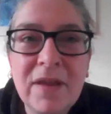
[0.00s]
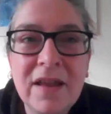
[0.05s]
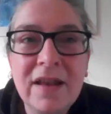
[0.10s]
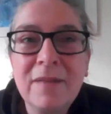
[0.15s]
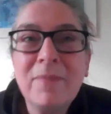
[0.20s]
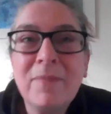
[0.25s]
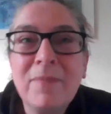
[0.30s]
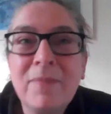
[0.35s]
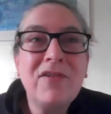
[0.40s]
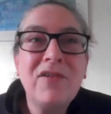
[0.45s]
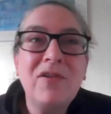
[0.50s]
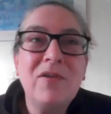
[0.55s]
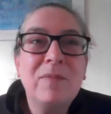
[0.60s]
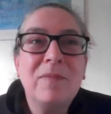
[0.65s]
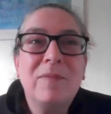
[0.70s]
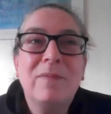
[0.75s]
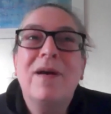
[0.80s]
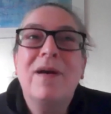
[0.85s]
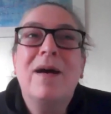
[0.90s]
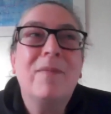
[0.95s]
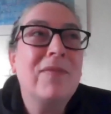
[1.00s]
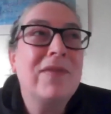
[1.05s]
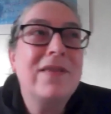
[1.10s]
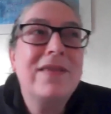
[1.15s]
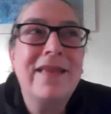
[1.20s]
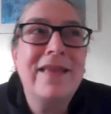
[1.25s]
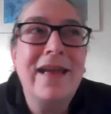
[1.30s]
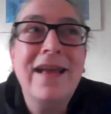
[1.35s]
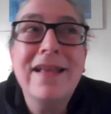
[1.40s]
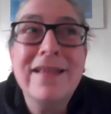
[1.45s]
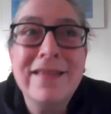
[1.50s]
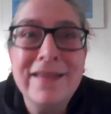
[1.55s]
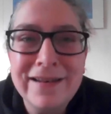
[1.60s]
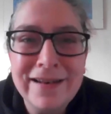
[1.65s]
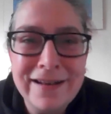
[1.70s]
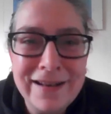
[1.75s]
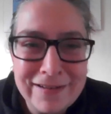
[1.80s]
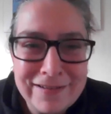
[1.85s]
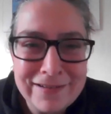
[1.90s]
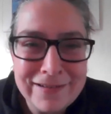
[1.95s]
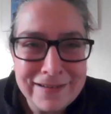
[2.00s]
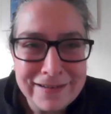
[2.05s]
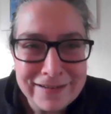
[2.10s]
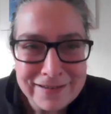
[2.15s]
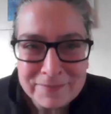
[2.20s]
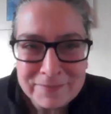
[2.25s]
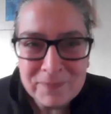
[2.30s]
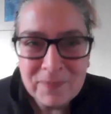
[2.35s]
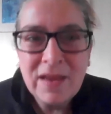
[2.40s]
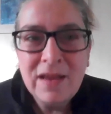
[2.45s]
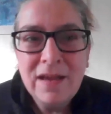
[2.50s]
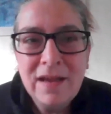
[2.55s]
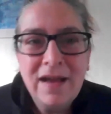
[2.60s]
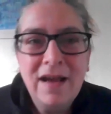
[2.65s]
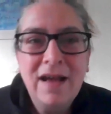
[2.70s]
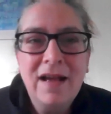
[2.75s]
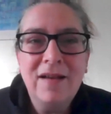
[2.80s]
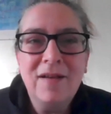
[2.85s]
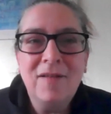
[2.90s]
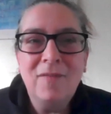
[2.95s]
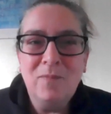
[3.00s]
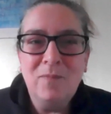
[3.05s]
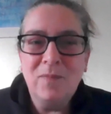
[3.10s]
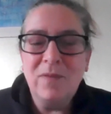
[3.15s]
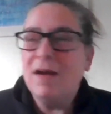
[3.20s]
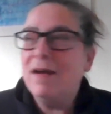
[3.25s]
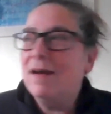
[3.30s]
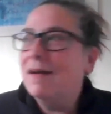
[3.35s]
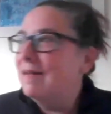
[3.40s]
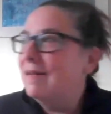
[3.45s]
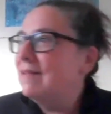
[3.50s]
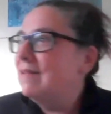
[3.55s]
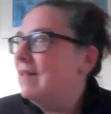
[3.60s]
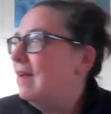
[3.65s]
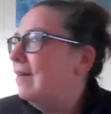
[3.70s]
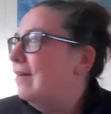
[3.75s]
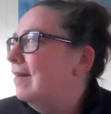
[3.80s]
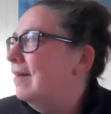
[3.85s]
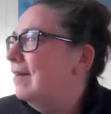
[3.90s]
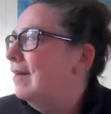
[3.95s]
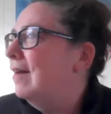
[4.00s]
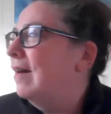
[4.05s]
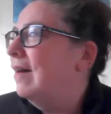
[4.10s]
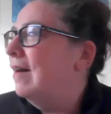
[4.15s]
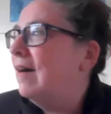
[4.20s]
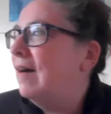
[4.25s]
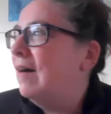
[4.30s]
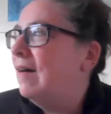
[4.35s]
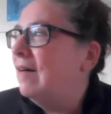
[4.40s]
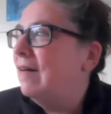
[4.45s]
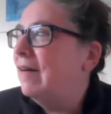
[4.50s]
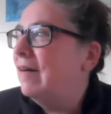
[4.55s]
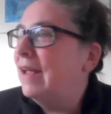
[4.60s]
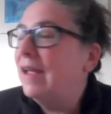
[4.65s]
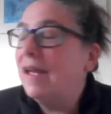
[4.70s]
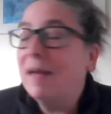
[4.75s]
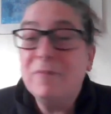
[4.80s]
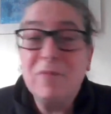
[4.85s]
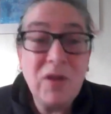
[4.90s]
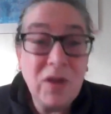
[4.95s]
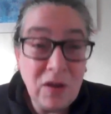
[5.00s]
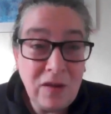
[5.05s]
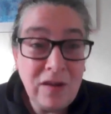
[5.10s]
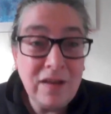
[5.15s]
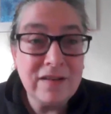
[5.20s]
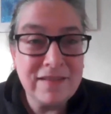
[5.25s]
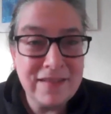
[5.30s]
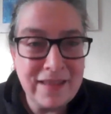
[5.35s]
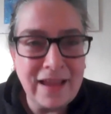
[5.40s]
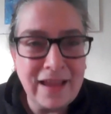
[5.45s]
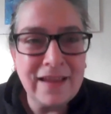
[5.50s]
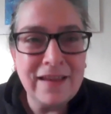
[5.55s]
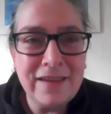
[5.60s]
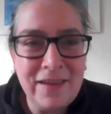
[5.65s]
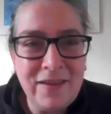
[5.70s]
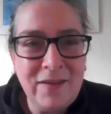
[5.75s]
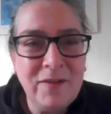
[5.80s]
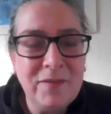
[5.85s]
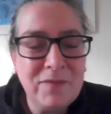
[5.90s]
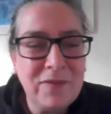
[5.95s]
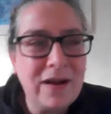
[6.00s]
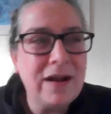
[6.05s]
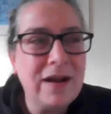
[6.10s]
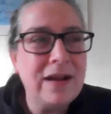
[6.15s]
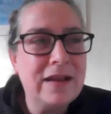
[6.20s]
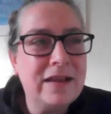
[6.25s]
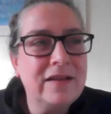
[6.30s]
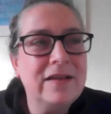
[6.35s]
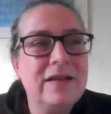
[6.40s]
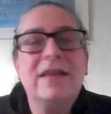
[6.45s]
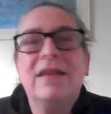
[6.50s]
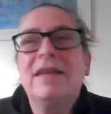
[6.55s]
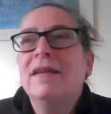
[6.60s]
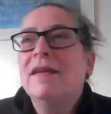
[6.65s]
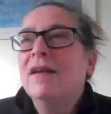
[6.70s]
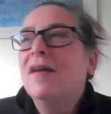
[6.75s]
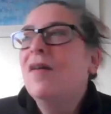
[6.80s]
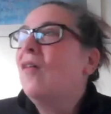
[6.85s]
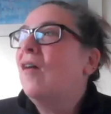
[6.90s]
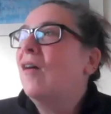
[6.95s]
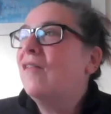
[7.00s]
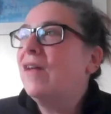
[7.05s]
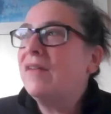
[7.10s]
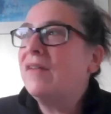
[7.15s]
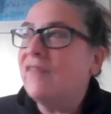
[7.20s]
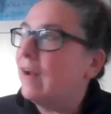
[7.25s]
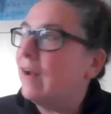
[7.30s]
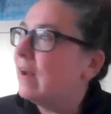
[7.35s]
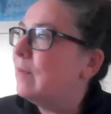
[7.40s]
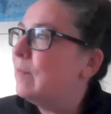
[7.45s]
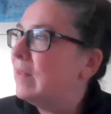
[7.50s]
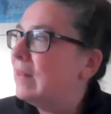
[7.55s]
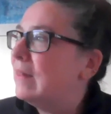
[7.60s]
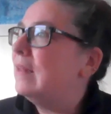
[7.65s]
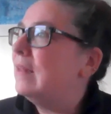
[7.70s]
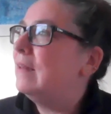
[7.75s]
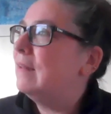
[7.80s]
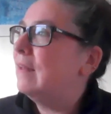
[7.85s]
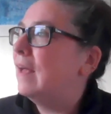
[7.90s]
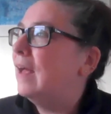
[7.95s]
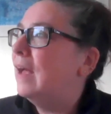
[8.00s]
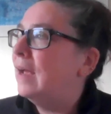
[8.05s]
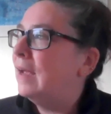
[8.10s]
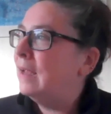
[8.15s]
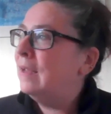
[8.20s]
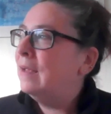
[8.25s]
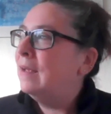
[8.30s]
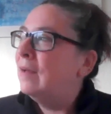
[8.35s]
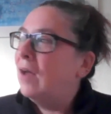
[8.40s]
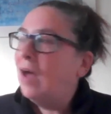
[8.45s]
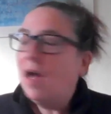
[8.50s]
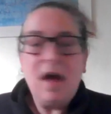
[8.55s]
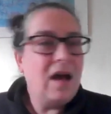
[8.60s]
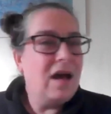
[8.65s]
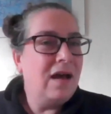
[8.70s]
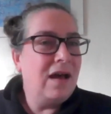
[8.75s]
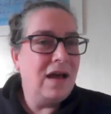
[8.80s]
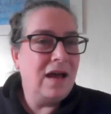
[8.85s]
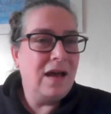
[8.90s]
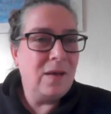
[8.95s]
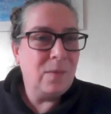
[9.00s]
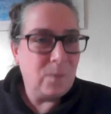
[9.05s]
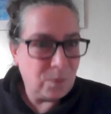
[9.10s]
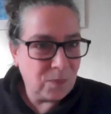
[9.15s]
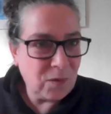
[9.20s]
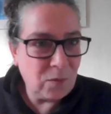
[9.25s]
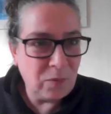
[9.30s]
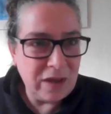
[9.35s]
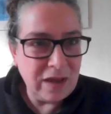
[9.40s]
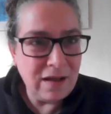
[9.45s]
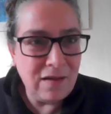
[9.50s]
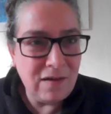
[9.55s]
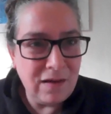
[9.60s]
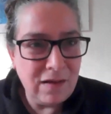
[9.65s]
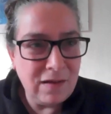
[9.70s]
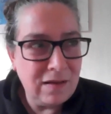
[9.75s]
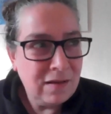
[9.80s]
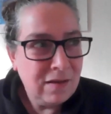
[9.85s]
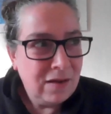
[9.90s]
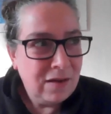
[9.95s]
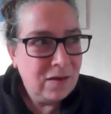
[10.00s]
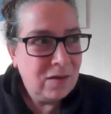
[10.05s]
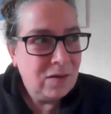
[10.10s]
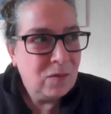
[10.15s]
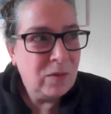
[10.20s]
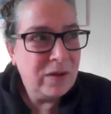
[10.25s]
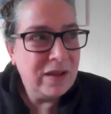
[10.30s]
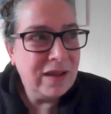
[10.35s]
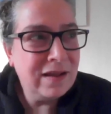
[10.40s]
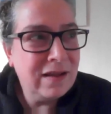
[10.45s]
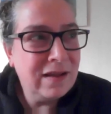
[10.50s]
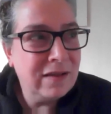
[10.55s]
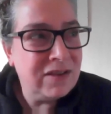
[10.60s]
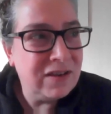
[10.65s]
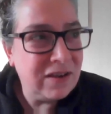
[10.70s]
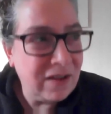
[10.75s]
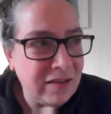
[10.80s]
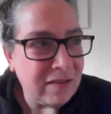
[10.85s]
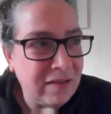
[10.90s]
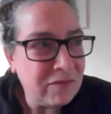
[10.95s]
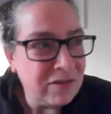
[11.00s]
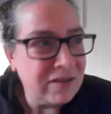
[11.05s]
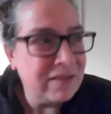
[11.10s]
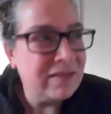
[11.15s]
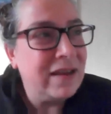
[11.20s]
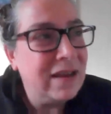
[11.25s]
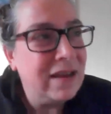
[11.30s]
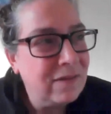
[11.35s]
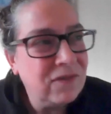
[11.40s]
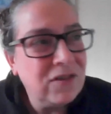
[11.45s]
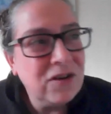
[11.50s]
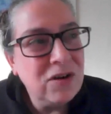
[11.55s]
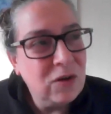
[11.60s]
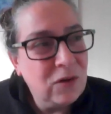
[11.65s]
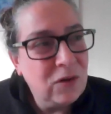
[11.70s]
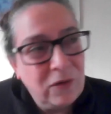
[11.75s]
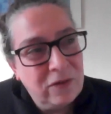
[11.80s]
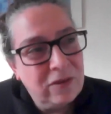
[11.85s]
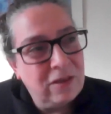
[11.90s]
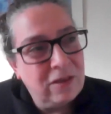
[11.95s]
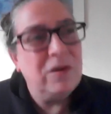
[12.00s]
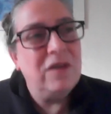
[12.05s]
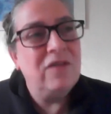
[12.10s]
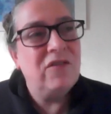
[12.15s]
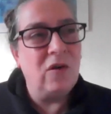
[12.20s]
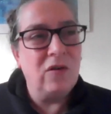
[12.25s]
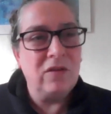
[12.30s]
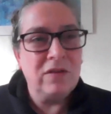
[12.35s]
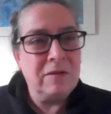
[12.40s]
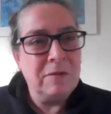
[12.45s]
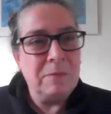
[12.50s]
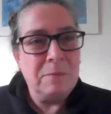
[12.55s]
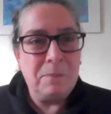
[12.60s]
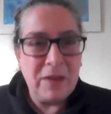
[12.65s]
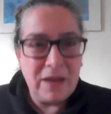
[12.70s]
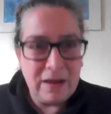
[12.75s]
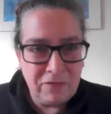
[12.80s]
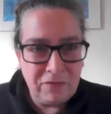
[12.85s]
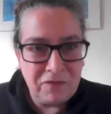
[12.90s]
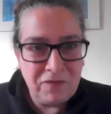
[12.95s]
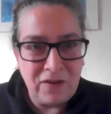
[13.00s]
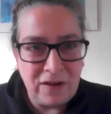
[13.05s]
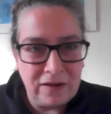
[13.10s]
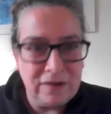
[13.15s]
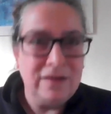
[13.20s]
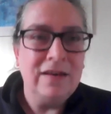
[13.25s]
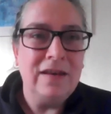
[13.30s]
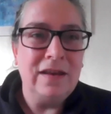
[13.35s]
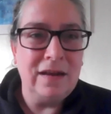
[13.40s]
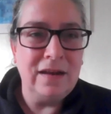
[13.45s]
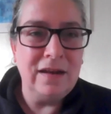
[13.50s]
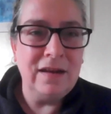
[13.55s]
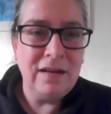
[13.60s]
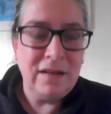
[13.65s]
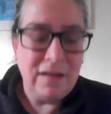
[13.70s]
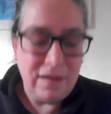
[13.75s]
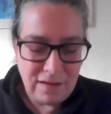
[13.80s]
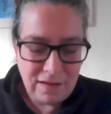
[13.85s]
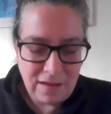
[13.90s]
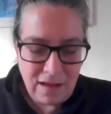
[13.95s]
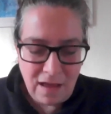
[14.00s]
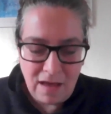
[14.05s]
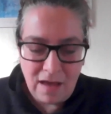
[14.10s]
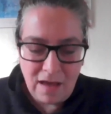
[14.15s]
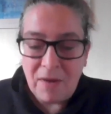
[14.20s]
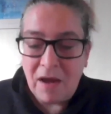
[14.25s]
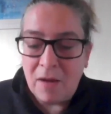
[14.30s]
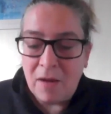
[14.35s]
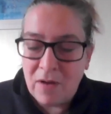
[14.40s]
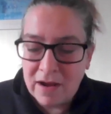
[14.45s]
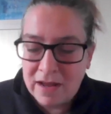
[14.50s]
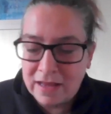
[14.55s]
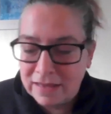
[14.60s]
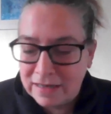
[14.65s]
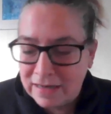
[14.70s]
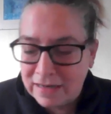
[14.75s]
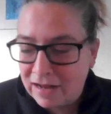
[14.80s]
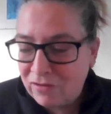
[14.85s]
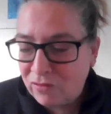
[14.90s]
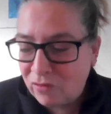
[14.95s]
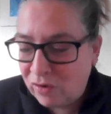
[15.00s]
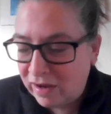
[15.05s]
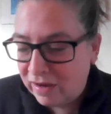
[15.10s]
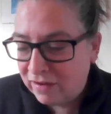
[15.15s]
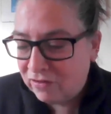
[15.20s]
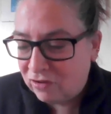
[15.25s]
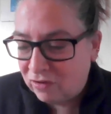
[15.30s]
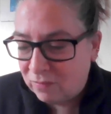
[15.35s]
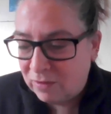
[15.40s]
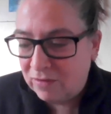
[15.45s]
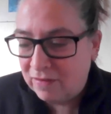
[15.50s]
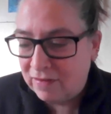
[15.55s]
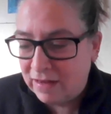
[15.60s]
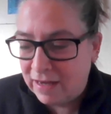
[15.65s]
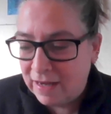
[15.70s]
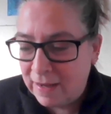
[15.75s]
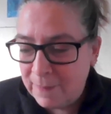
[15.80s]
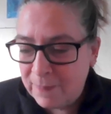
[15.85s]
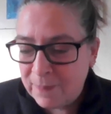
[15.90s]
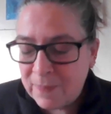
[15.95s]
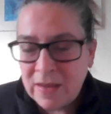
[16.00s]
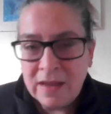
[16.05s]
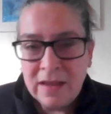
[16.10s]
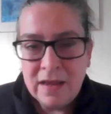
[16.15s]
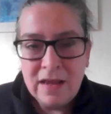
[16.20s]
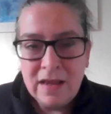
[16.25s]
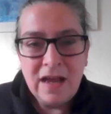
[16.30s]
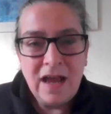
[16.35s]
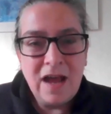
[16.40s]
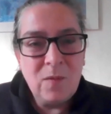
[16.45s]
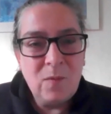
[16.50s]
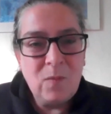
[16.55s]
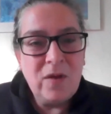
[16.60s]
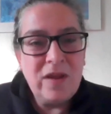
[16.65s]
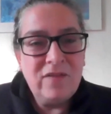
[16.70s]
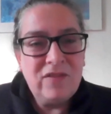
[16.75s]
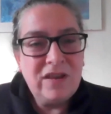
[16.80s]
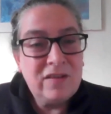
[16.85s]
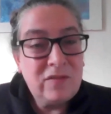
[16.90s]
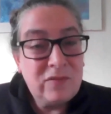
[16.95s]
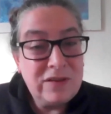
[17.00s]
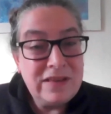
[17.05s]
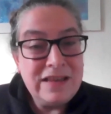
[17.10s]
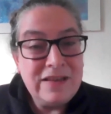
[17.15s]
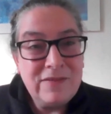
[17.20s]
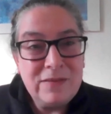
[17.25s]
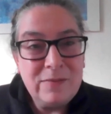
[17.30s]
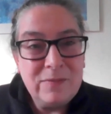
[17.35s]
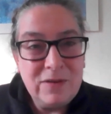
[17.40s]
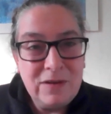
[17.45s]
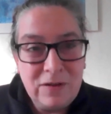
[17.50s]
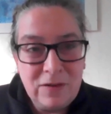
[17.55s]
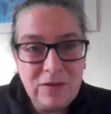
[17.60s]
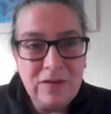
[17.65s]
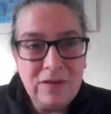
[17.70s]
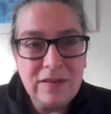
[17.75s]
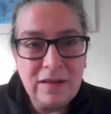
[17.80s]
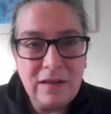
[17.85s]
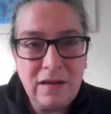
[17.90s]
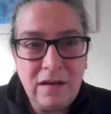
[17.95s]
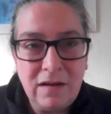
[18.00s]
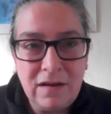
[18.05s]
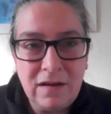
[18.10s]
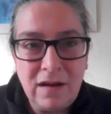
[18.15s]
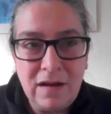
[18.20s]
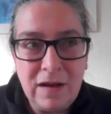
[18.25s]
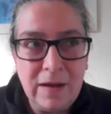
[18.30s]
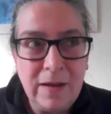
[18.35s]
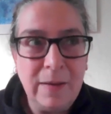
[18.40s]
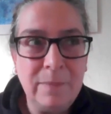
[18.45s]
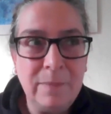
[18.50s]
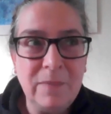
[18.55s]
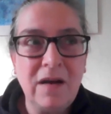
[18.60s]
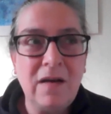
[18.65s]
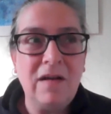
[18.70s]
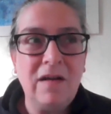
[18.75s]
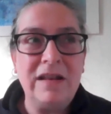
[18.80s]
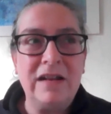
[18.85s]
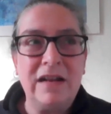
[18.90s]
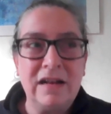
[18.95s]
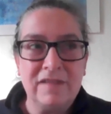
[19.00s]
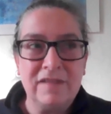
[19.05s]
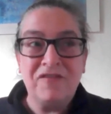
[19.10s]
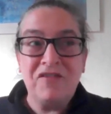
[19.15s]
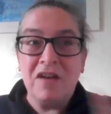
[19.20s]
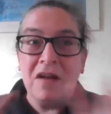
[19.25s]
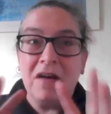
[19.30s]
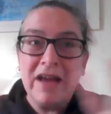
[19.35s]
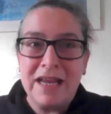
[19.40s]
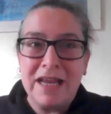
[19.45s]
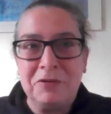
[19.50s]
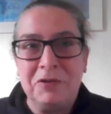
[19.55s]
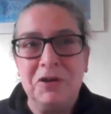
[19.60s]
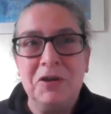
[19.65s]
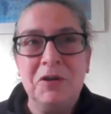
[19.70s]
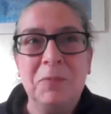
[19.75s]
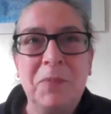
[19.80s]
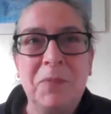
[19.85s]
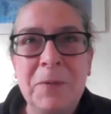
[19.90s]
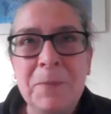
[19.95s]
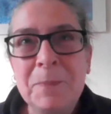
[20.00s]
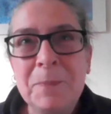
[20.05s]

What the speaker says: in a bedroom up the stairs in London. I am good, thank you. I'm very good. I've had a very busy day. We have just received news that we've got some big funding. I work at the Natural History Museum, and we've just received some news that our little fly group